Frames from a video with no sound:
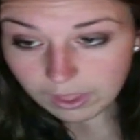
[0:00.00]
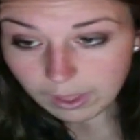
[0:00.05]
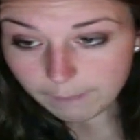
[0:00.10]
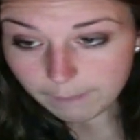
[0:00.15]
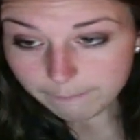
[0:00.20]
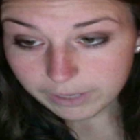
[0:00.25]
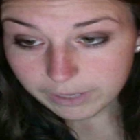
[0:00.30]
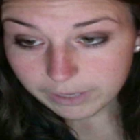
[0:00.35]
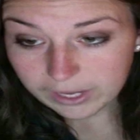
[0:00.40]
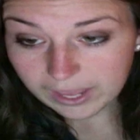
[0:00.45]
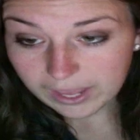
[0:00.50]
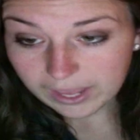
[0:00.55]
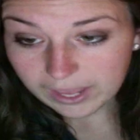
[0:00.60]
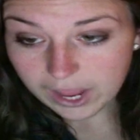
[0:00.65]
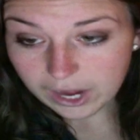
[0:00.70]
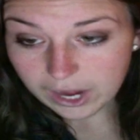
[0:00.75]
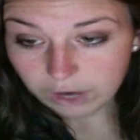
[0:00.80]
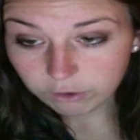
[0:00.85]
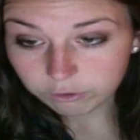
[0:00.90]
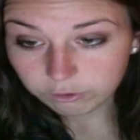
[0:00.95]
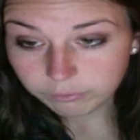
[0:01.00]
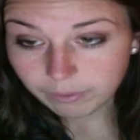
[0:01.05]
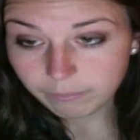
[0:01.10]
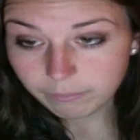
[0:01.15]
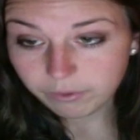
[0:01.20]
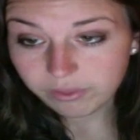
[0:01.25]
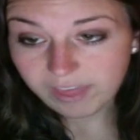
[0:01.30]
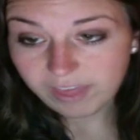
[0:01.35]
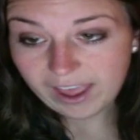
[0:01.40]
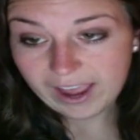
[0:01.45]
But again,
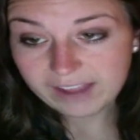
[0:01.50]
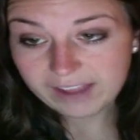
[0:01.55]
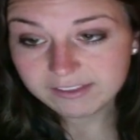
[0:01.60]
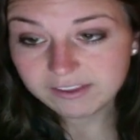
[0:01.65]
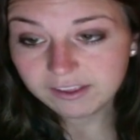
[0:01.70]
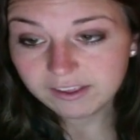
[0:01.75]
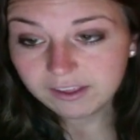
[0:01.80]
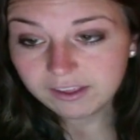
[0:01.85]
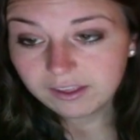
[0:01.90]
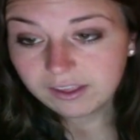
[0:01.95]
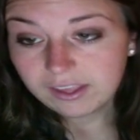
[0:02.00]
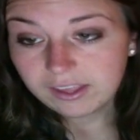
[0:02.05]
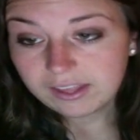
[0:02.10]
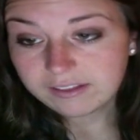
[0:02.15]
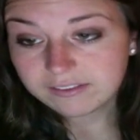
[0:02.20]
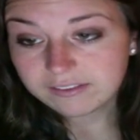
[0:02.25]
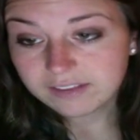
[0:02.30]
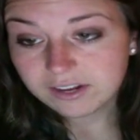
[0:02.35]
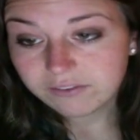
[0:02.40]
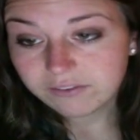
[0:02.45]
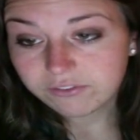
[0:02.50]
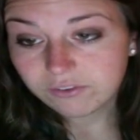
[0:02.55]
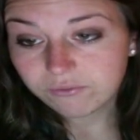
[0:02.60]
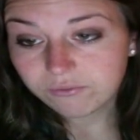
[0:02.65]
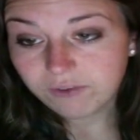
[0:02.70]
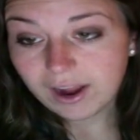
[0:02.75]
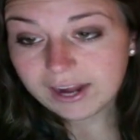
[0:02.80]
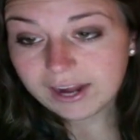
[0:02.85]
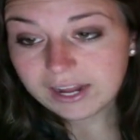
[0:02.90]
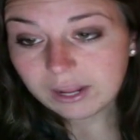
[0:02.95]
remember that instead of
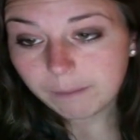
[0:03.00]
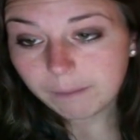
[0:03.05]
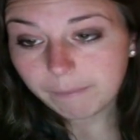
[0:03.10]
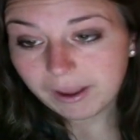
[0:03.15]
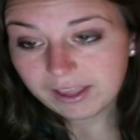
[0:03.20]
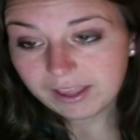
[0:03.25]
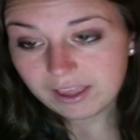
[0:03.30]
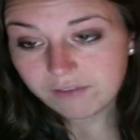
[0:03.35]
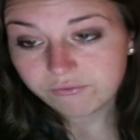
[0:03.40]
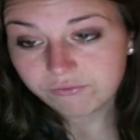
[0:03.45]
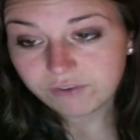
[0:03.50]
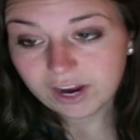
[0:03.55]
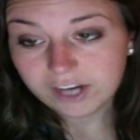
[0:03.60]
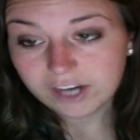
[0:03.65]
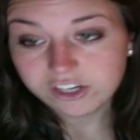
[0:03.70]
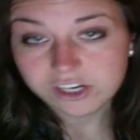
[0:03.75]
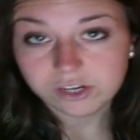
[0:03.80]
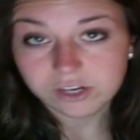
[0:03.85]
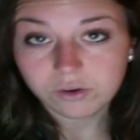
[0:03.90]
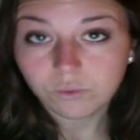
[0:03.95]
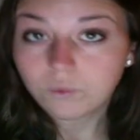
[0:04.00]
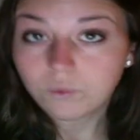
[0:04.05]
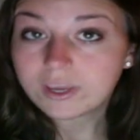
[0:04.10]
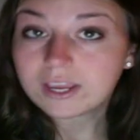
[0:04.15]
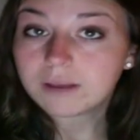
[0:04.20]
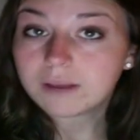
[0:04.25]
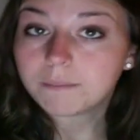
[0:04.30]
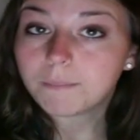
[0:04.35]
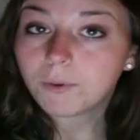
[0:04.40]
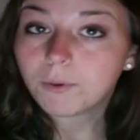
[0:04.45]
dividing by a fraction, we
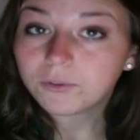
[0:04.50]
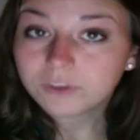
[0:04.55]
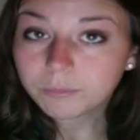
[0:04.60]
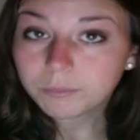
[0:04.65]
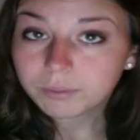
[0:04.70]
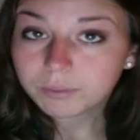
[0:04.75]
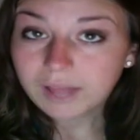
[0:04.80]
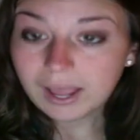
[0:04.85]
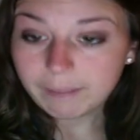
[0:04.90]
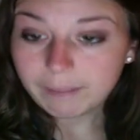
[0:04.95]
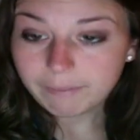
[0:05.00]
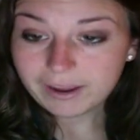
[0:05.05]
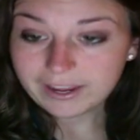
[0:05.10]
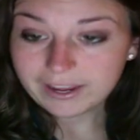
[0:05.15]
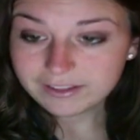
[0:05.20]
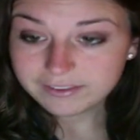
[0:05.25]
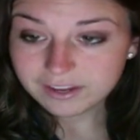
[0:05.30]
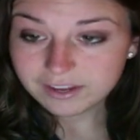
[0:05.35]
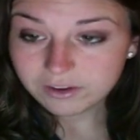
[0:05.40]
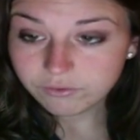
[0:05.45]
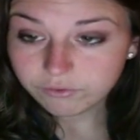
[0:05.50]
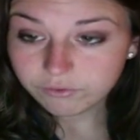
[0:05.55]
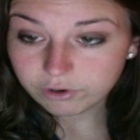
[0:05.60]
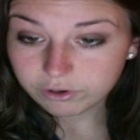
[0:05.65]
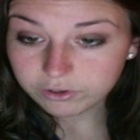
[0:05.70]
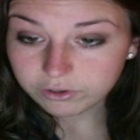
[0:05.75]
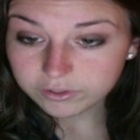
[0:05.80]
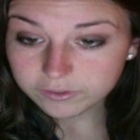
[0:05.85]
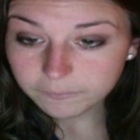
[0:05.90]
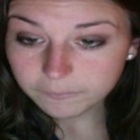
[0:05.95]
can multiply by its
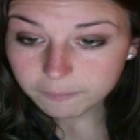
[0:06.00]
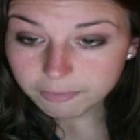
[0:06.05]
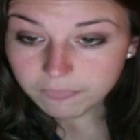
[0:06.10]
inverse.